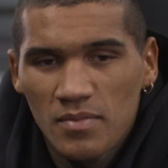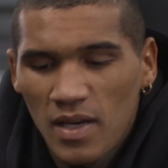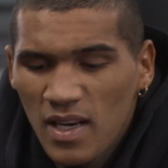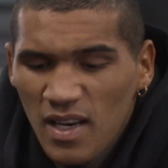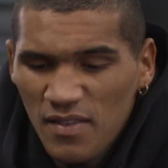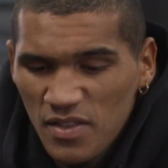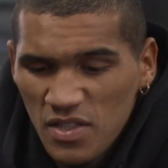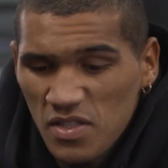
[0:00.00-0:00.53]
I
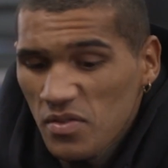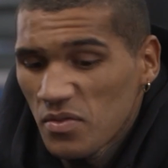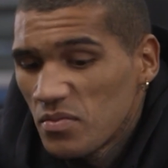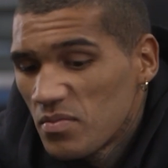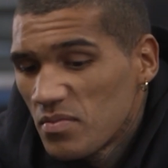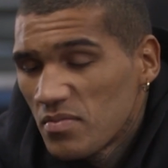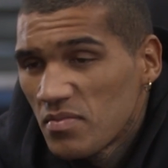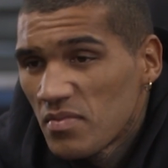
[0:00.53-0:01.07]
love a suit.
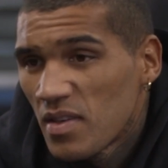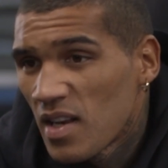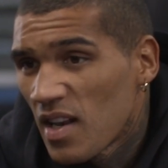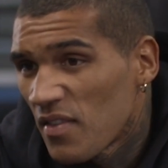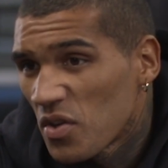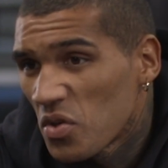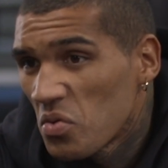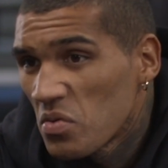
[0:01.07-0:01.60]
I
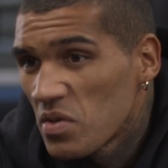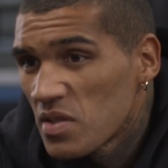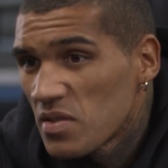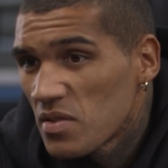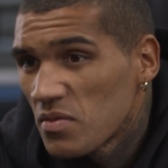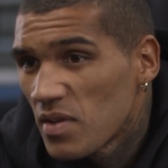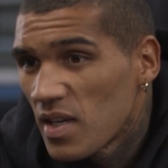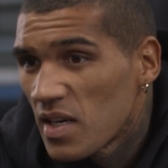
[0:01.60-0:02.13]
love a naughty
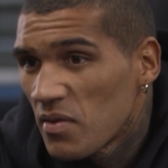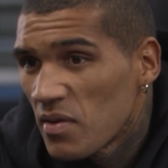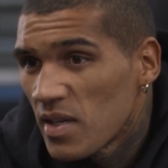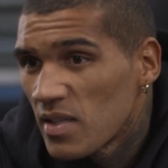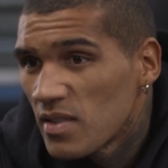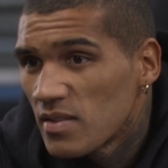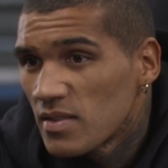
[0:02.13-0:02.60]
suit anyway.